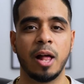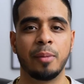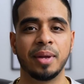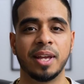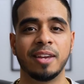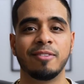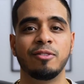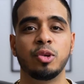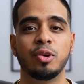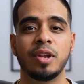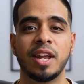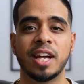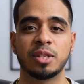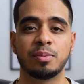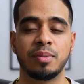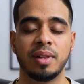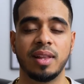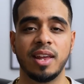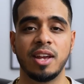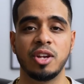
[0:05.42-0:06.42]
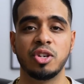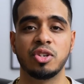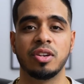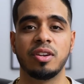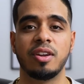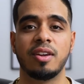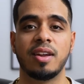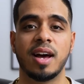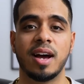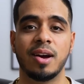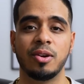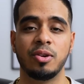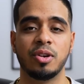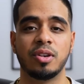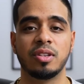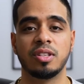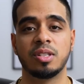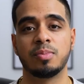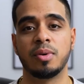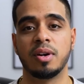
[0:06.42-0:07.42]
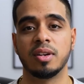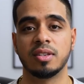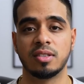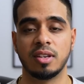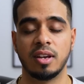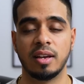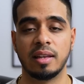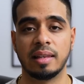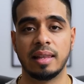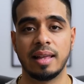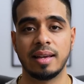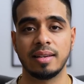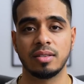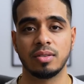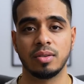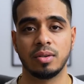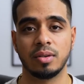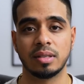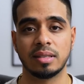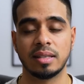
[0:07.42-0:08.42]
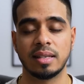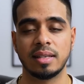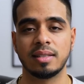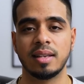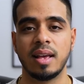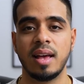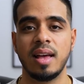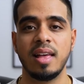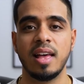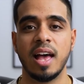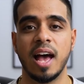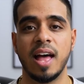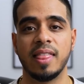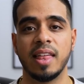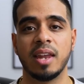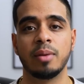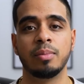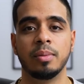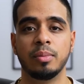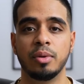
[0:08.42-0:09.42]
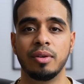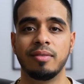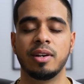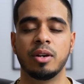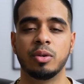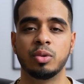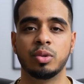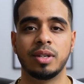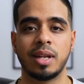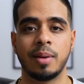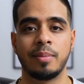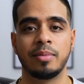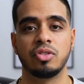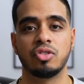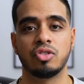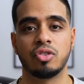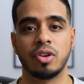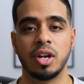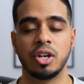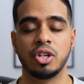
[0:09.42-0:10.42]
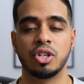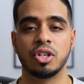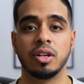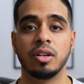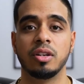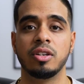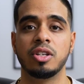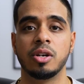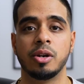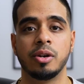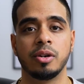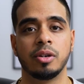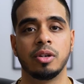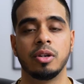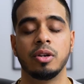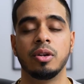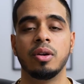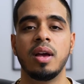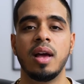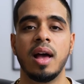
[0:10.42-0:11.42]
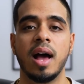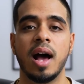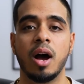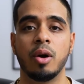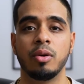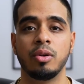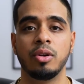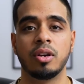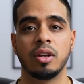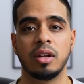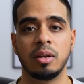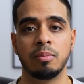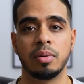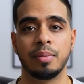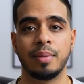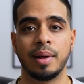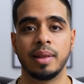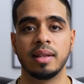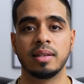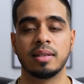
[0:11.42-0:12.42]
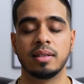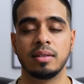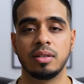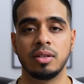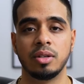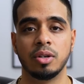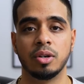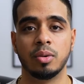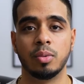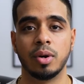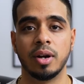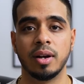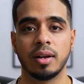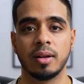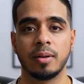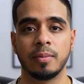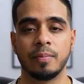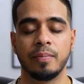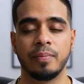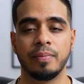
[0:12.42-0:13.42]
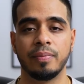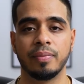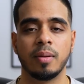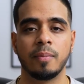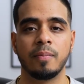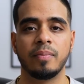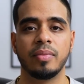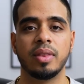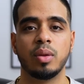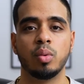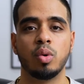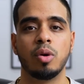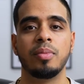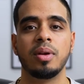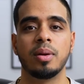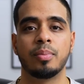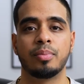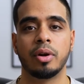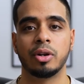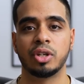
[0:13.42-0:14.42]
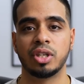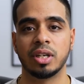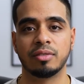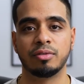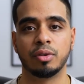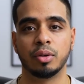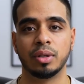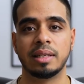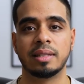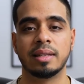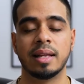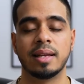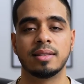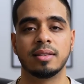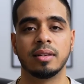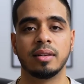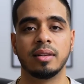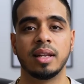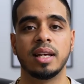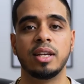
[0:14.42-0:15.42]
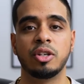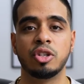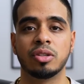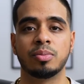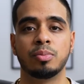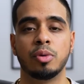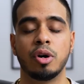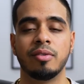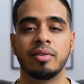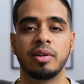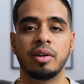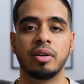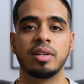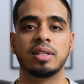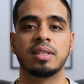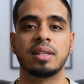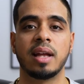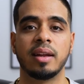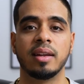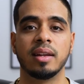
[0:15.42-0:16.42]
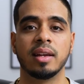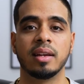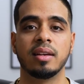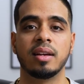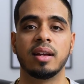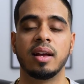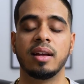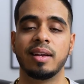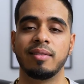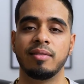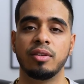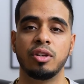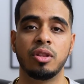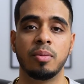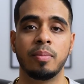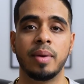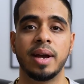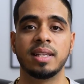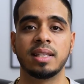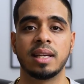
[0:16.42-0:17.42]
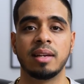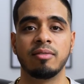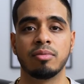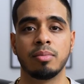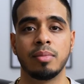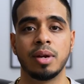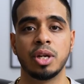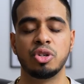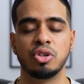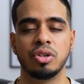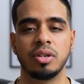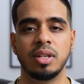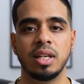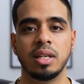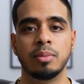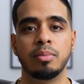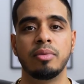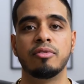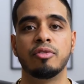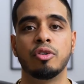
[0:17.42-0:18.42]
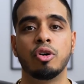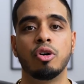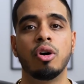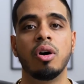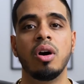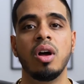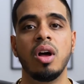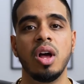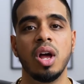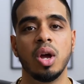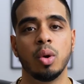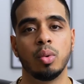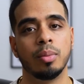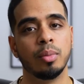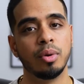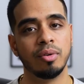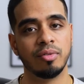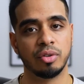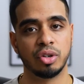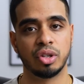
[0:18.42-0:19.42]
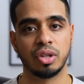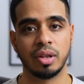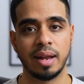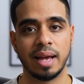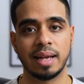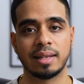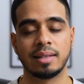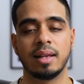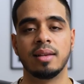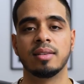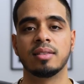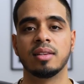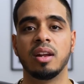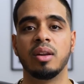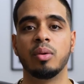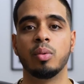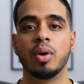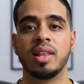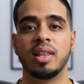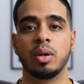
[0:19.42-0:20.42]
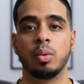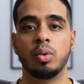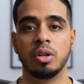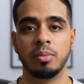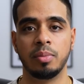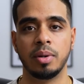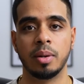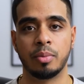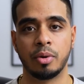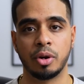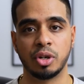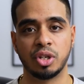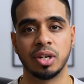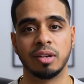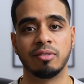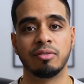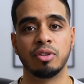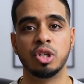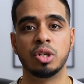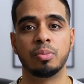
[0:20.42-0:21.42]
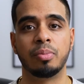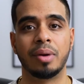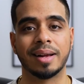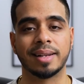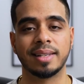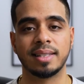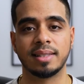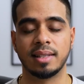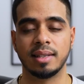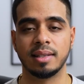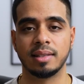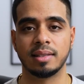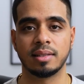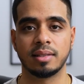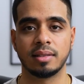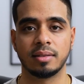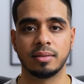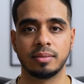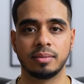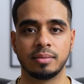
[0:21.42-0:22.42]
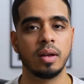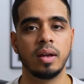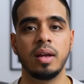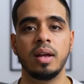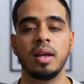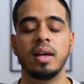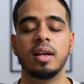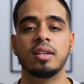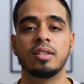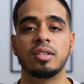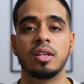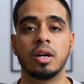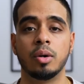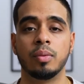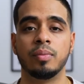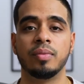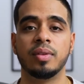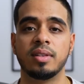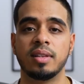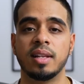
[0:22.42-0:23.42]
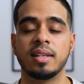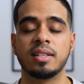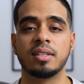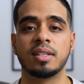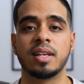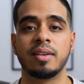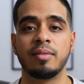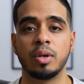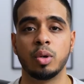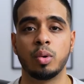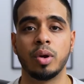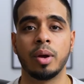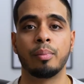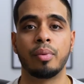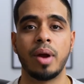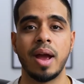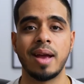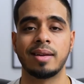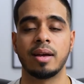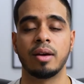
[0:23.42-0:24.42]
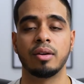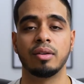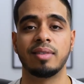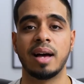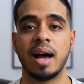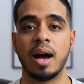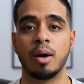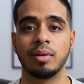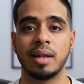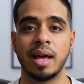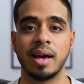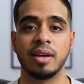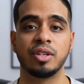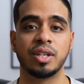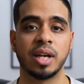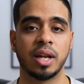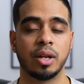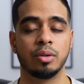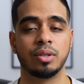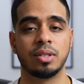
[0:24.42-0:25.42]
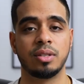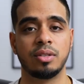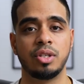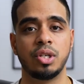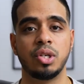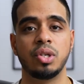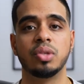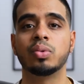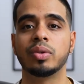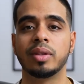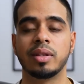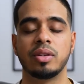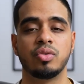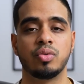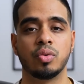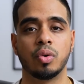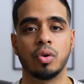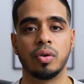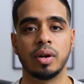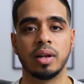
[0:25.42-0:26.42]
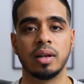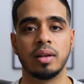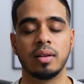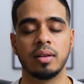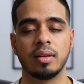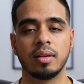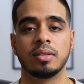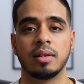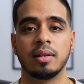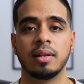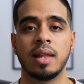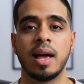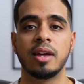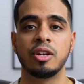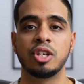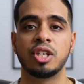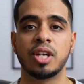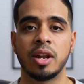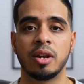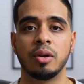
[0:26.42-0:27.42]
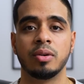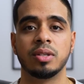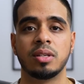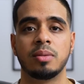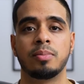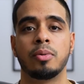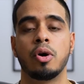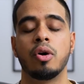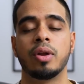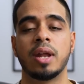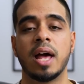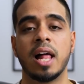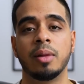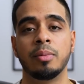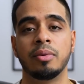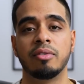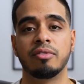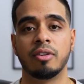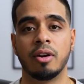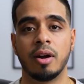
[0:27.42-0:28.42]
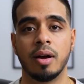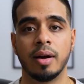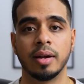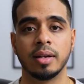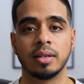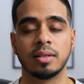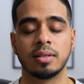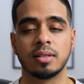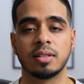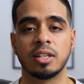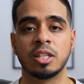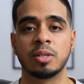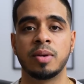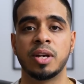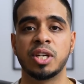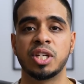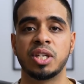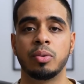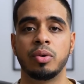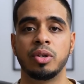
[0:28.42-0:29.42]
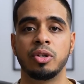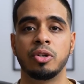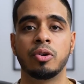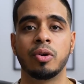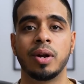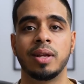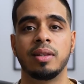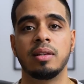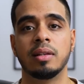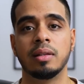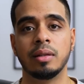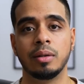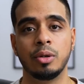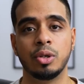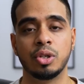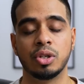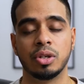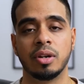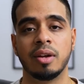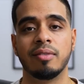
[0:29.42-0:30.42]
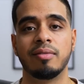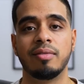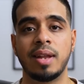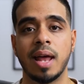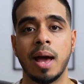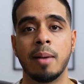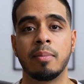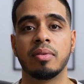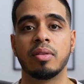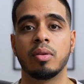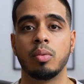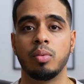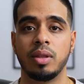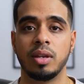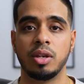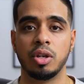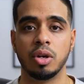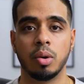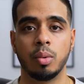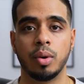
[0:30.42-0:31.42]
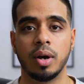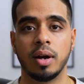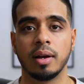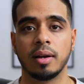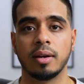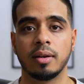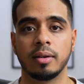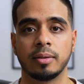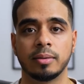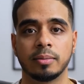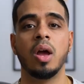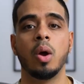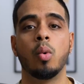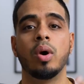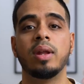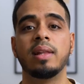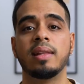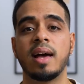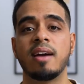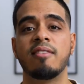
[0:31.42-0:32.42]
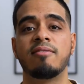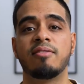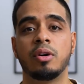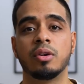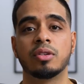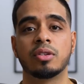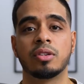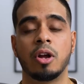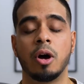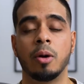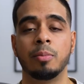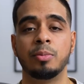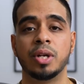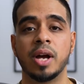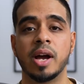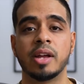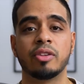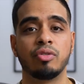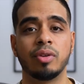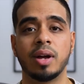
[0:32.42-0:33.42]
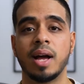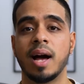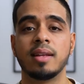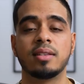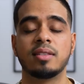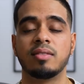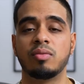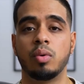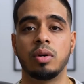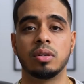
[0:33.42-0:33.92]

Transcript: I'll be giving you an explanation on how you can spot certain light sources, and then I'll be moving on to a demonstration showing you how you can implement this into your work. There won't be a project for this lesson, it's just more of an understanding and giving you the basic information you need before we move on to the next lesson where there will be a project for you to practice this. So let's just give you a quick breakdown of how light and shadows is used within drawing. Light and shadow is an important element for artists, especially when you create the illusion of depth within your work. When light falls on an object, regardless of